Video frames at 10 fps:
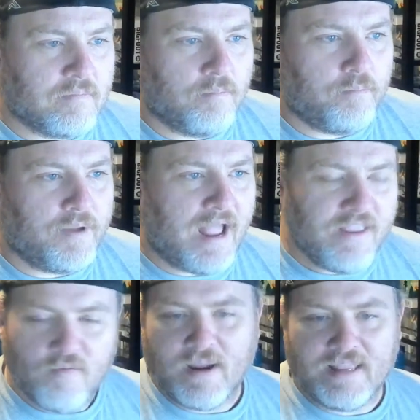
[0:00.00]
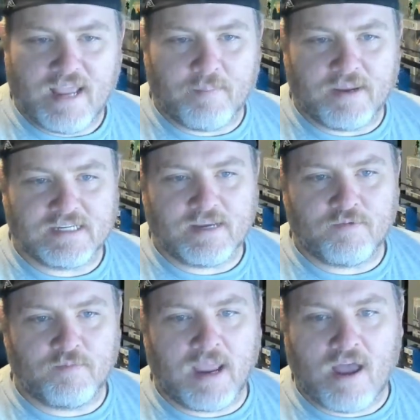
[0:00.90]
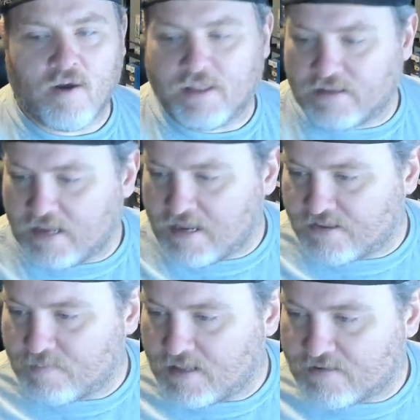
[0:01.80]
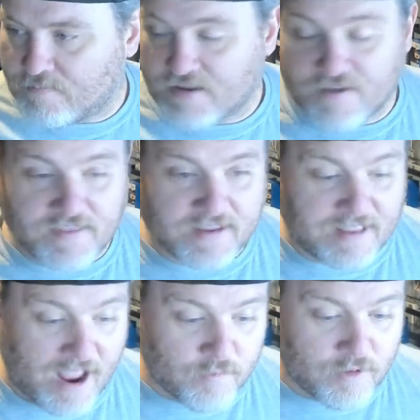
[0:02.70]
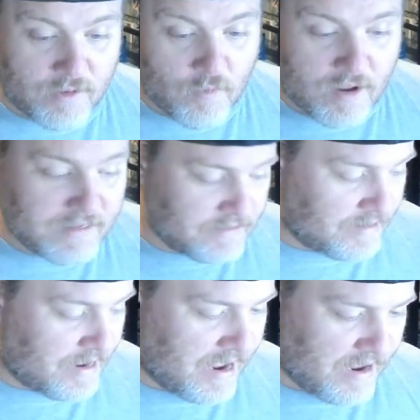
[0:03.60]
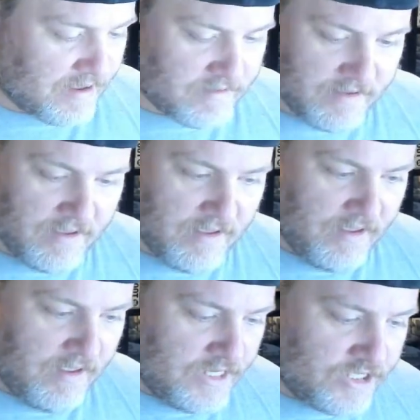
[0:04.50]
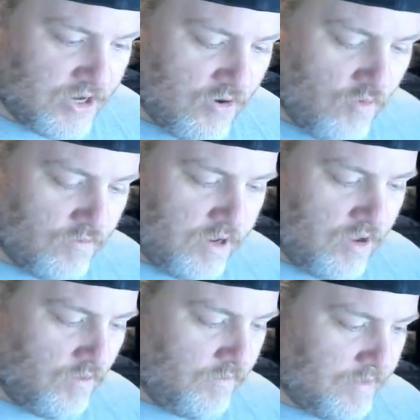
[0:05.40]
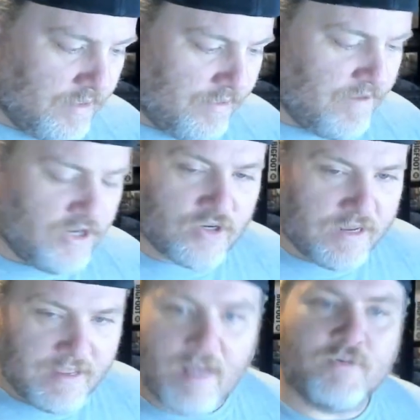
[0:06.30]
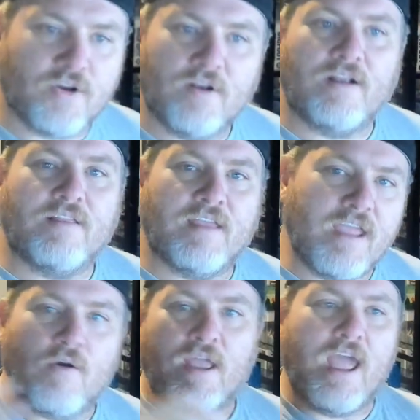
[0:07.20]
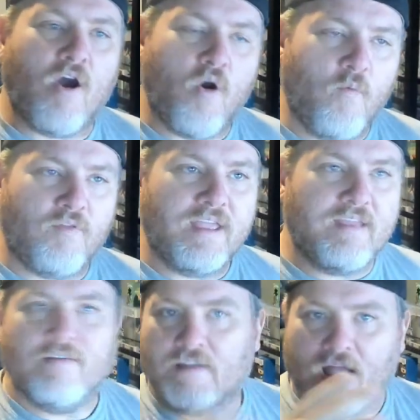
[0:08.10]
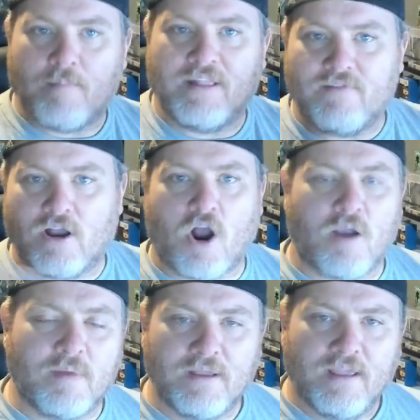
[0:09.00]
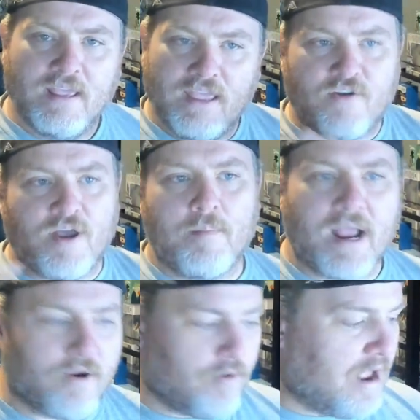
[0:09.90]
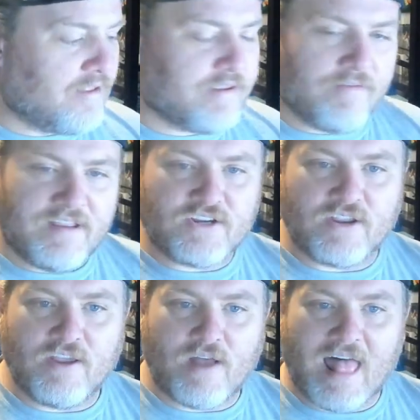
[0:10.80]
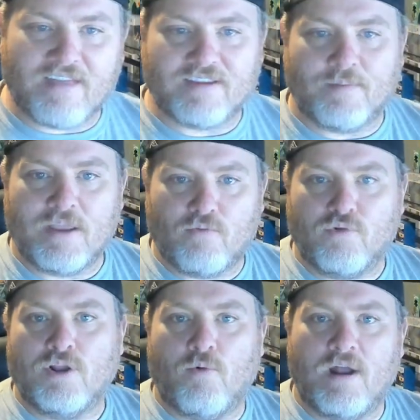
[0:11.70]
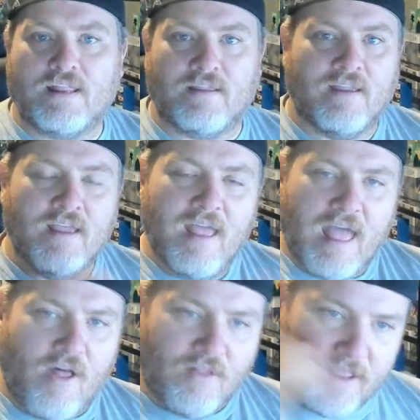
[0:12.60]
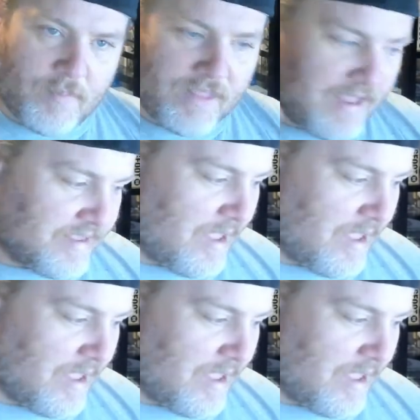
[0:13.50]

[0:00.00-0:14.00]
I don't mind that because he helps me out and he gets me some stuff that I really want. And so, eventually, I'm sure that hopefully, I believe in karma. He'll come back around. Eventually, I'll have something he'll really want, and I'll end up on that top